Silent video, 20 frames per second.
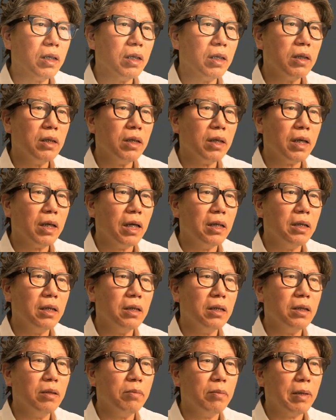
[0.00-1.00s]
sequential
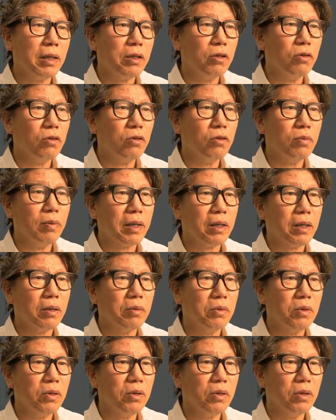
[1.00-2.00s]
guidance has to be
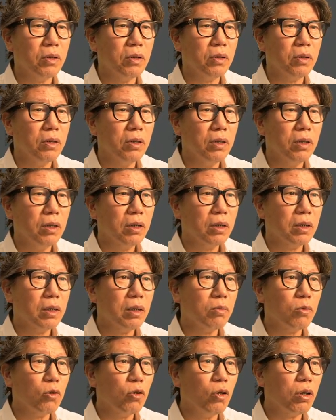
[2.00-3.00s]
adjusted.
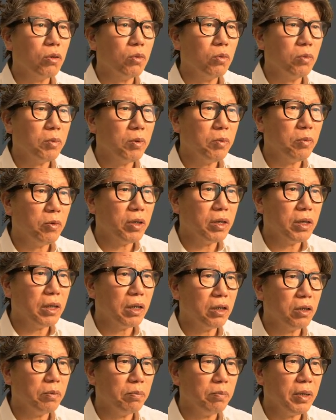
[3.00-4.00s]
Next, the
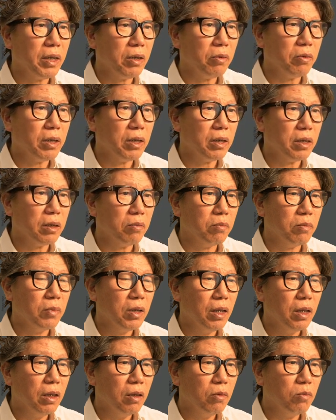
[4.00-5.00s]
occlusal surfaces,
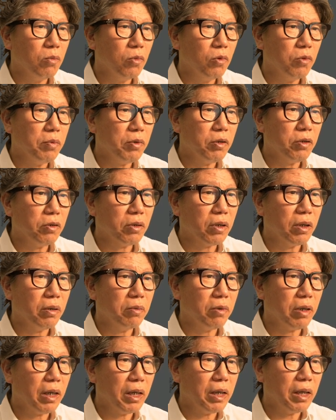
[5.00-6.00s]
curve of Spee,
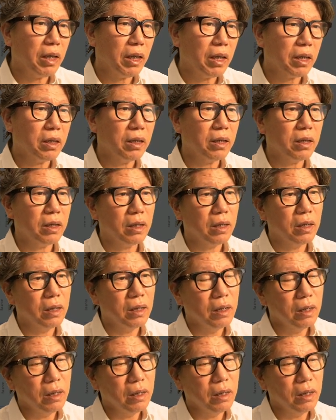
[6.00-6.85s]
Wilson's curve,